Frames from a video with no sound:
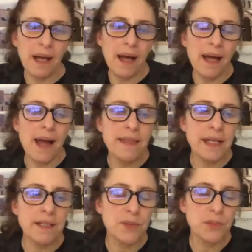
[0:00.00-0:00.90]
I, I
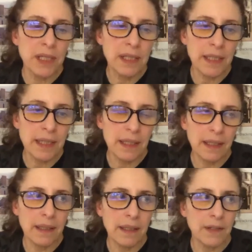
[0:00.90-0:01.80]
think it's really,
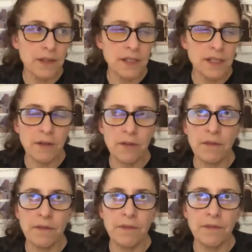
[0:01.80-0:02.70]
there's this
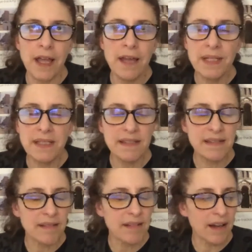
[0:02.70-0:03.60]

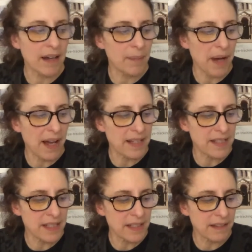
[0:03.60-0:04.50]
famous um,
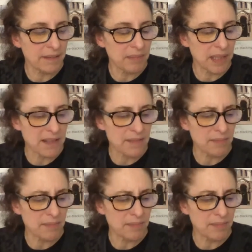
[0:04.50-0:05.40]
idea in,
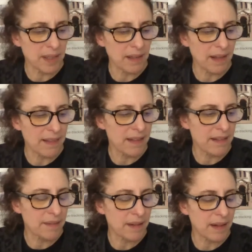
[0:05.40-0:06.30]
in I
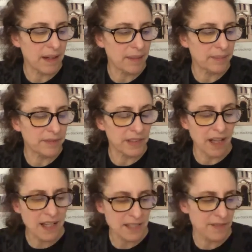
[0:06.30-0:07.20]
think, um,
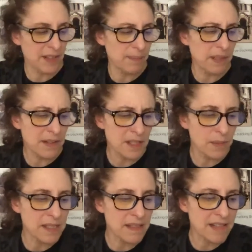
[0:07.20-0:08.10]
philosophy, but also
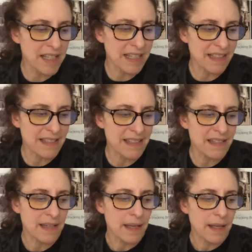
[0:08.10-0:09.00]
in science,
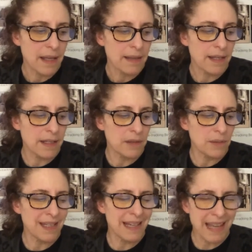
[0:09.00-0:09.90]
that
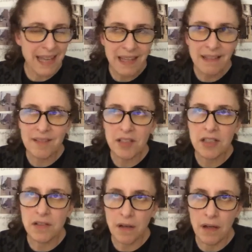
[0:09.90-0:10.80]
you can't
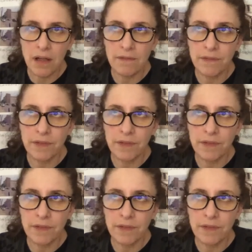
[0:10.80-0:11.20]
solve